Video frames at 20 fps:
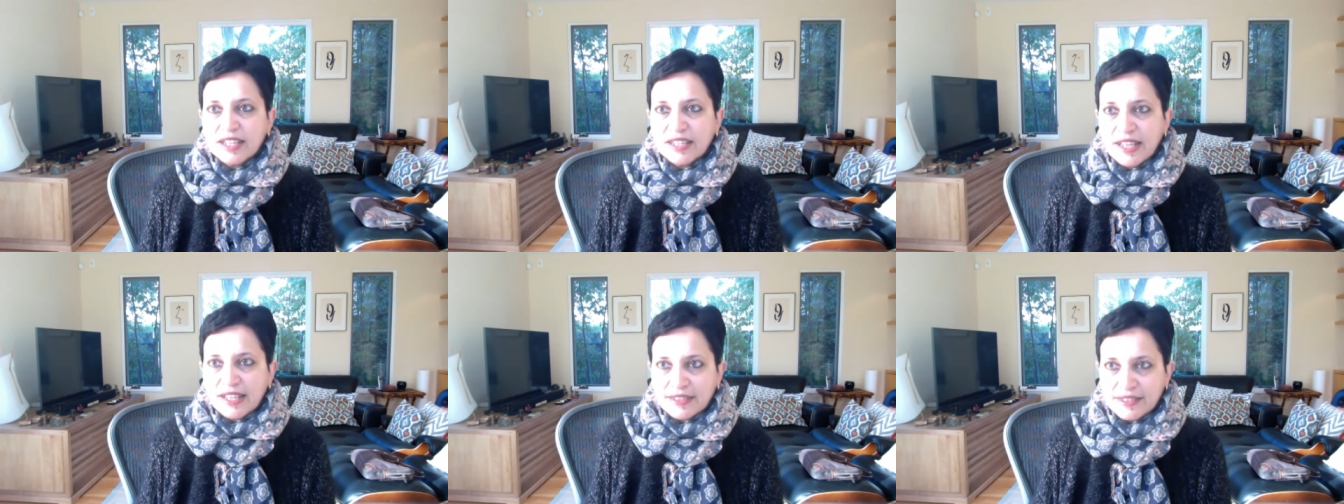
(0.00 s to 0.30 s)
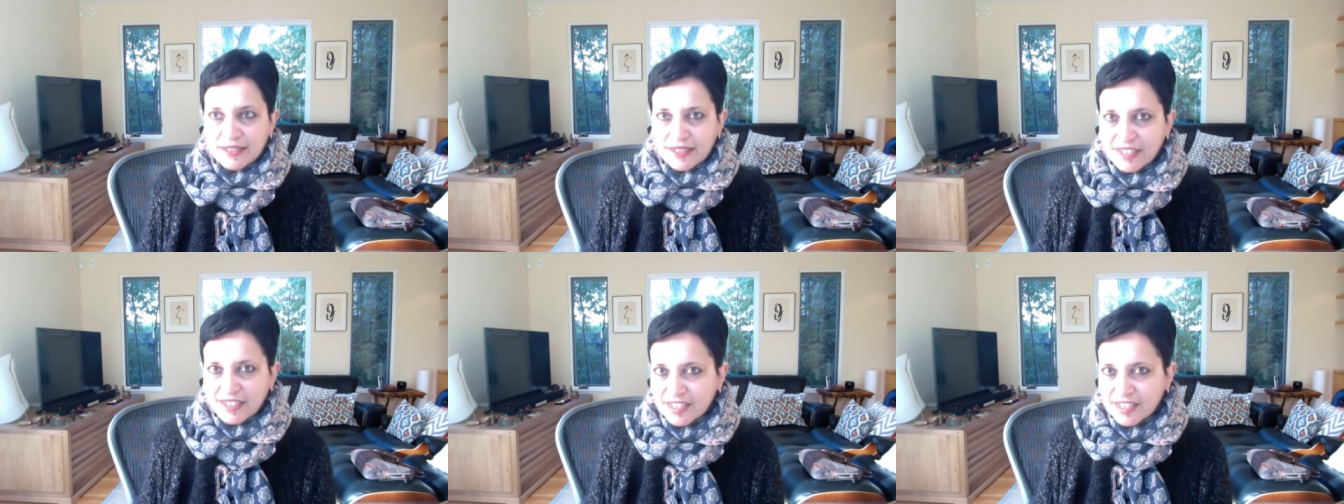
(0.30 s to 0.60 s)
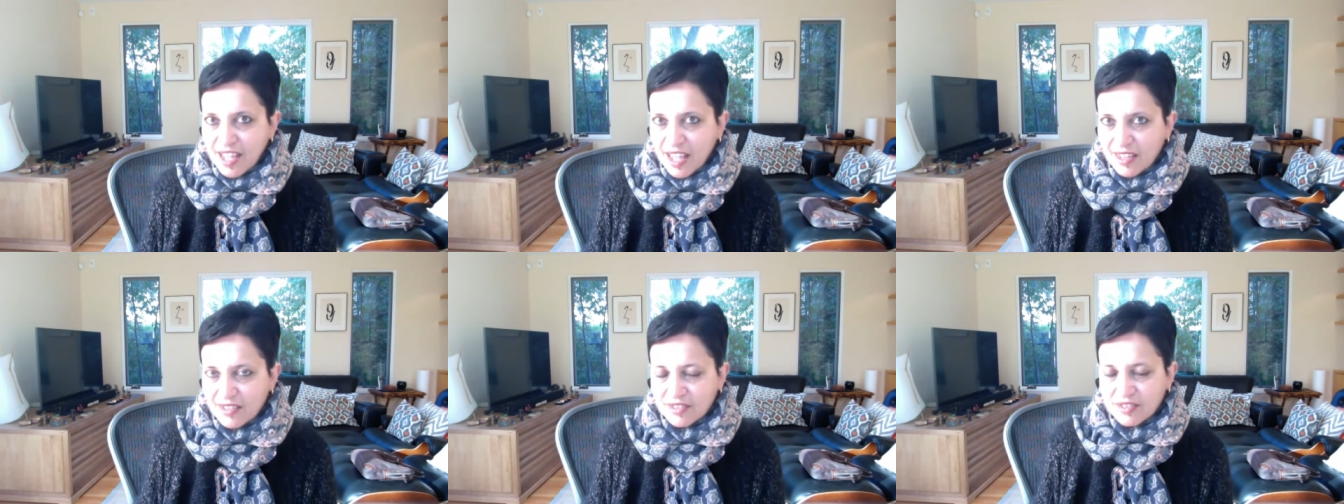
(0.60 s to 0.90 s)
that's a
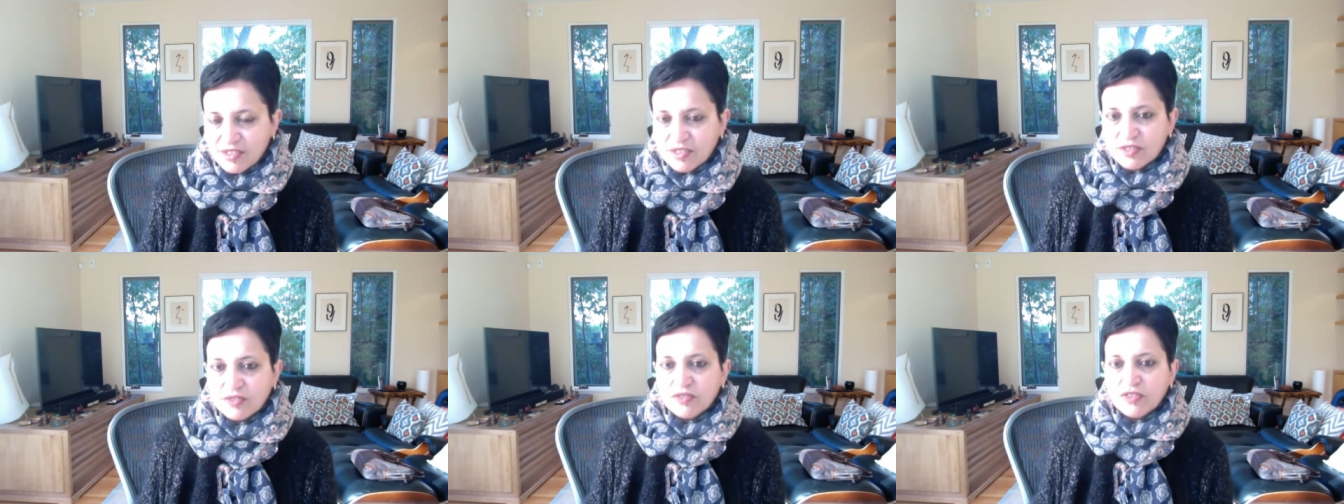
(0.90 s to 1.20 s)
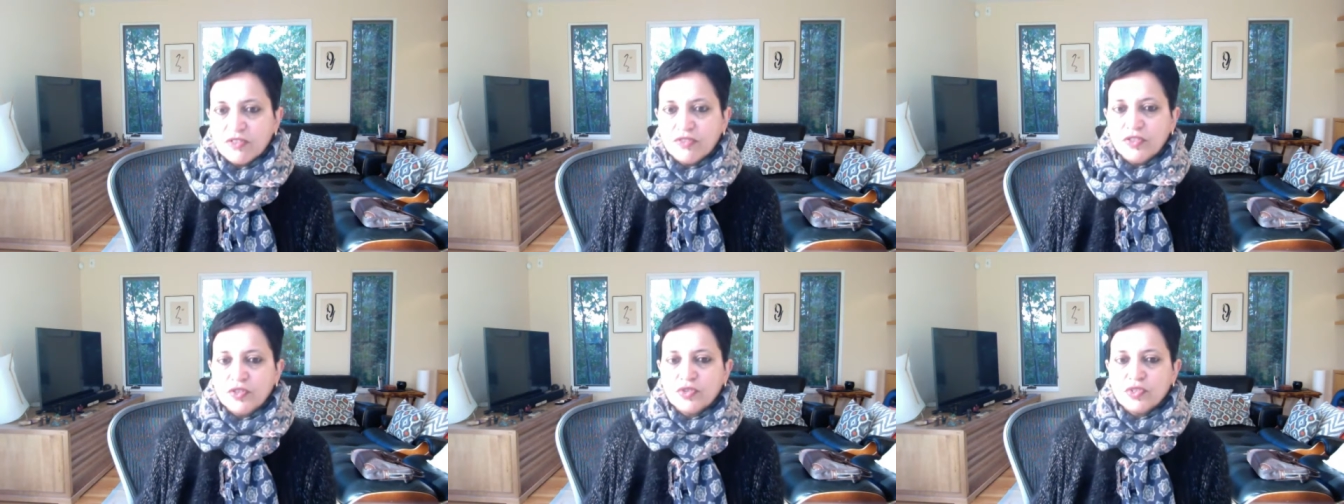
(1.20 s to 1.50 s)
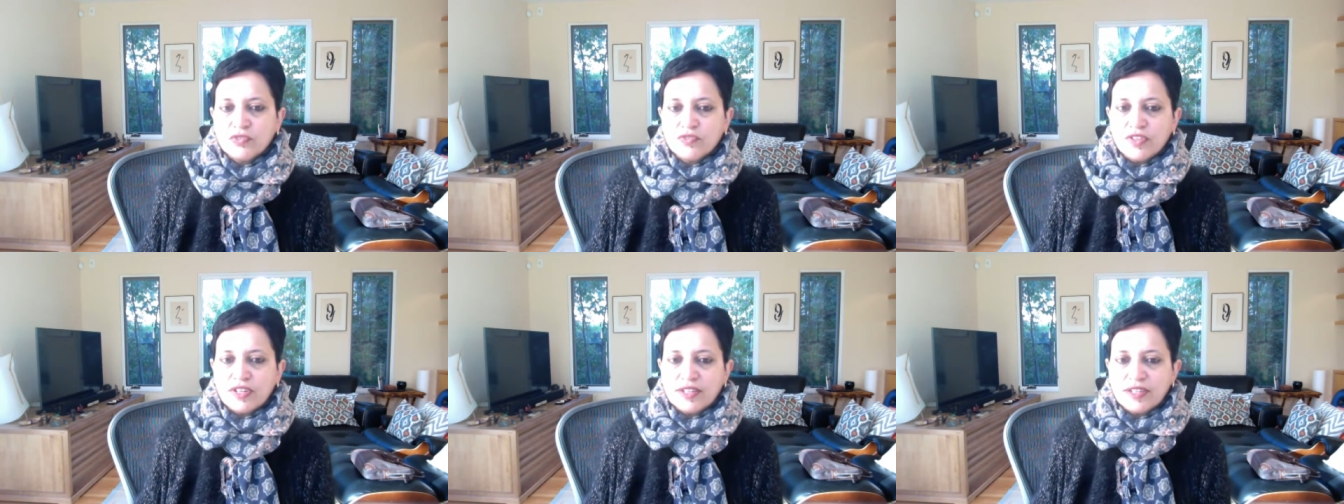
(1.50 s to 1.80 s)
disaster for
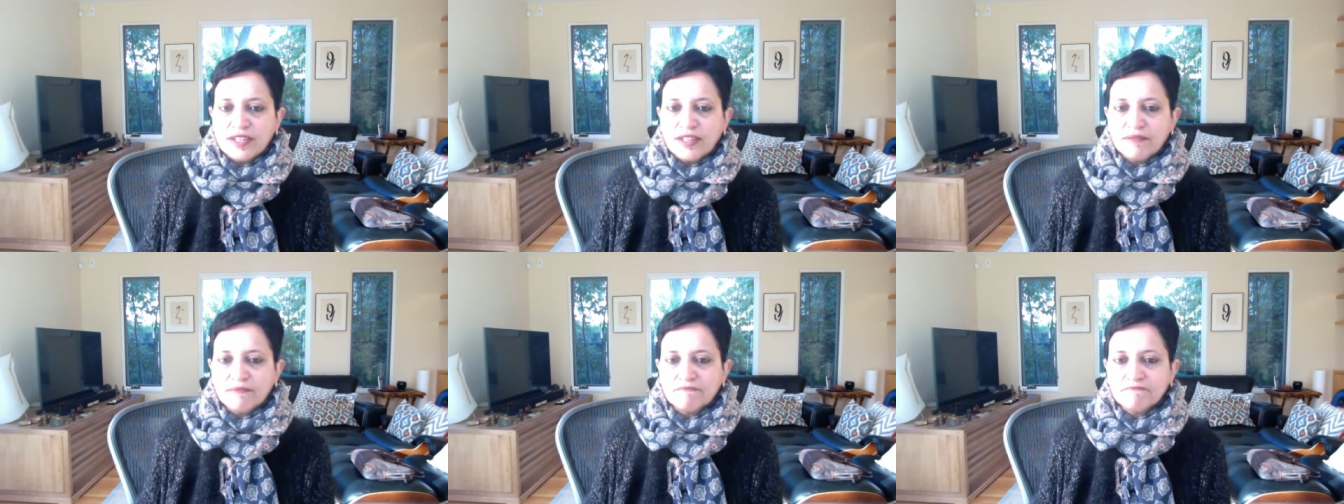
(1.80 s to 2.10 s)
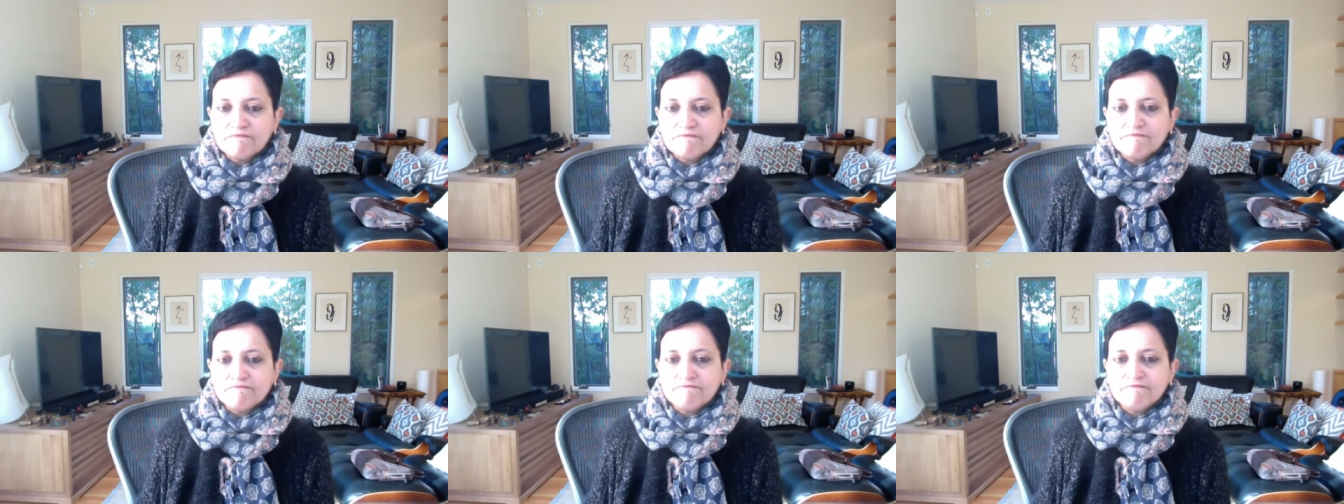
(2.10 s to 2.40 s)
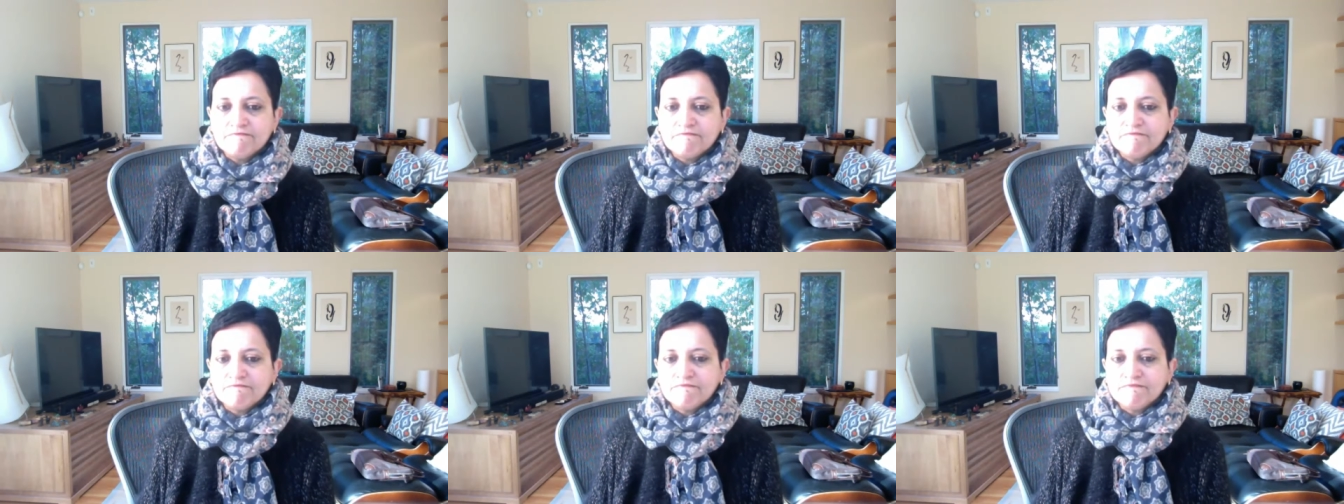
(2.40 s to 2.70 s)
future funding.
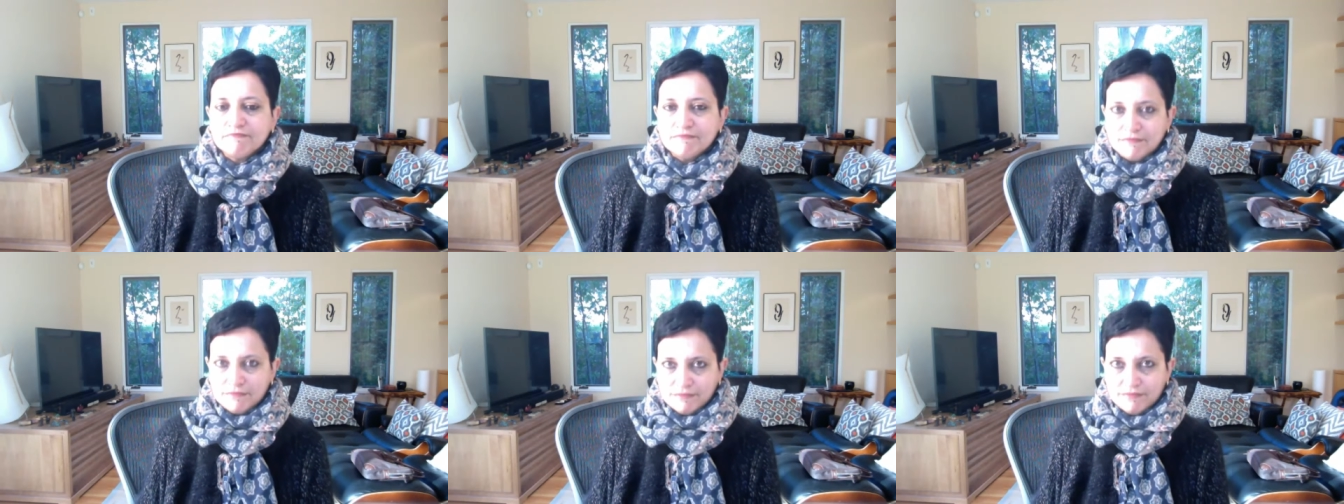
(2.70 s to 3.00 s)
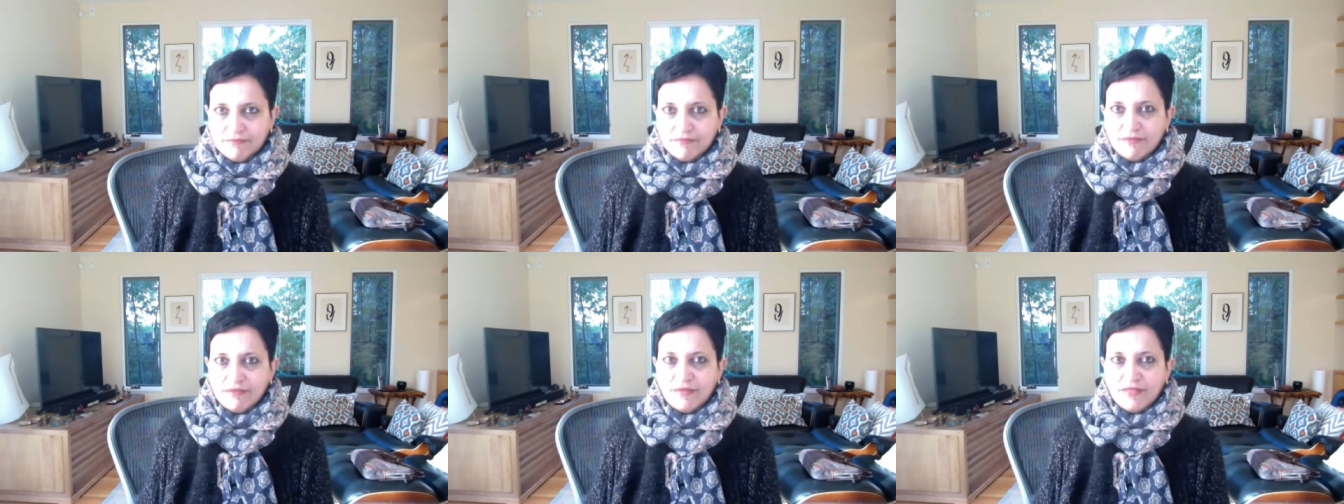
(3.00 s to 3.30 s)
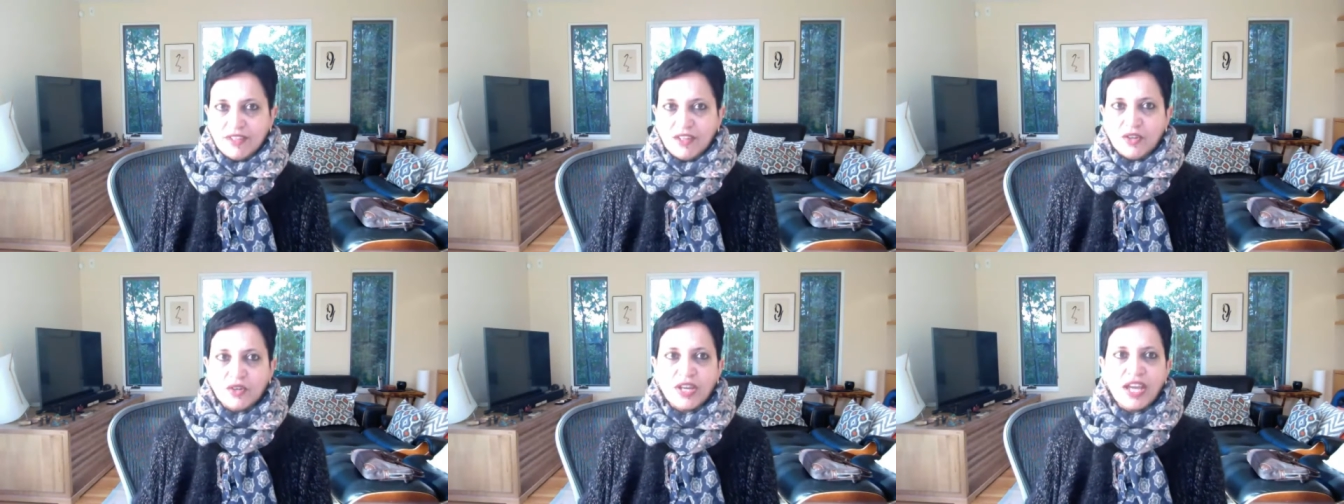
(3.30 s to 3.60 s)

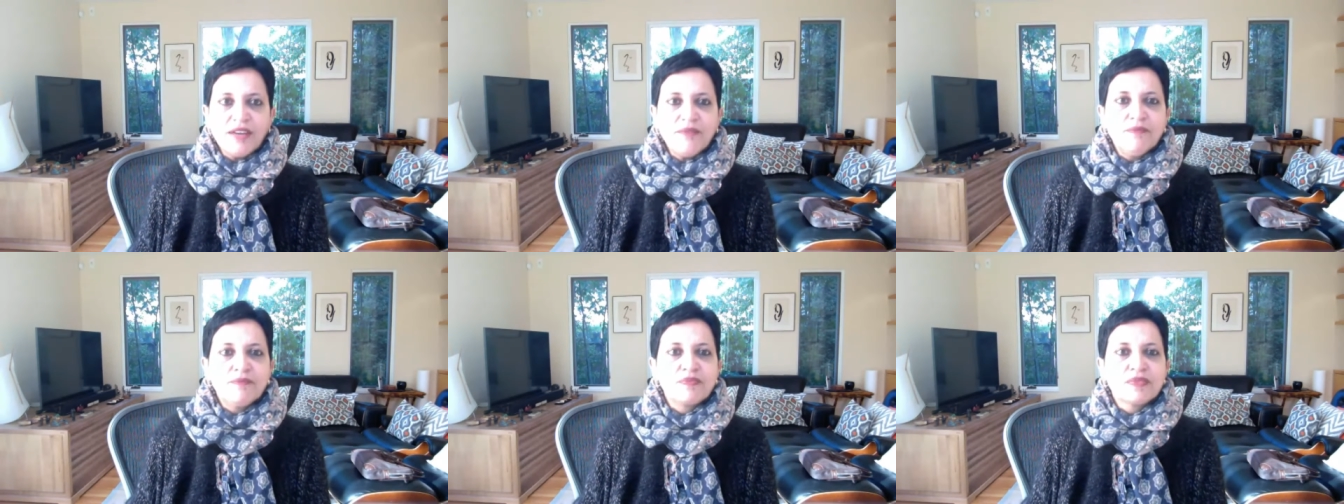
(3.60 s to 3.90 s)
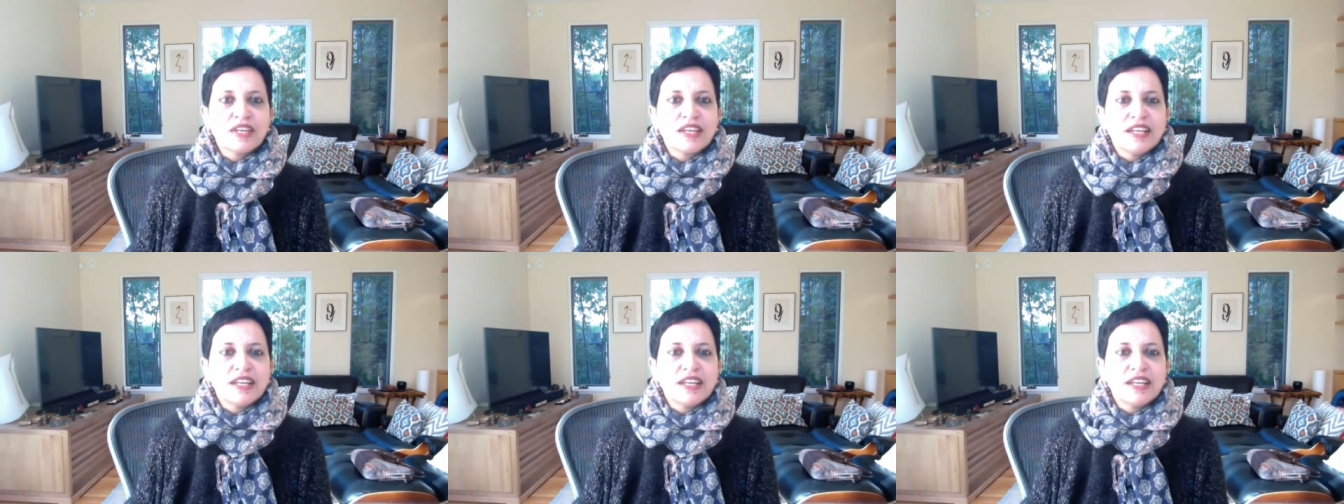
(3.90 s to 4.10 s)
Okay?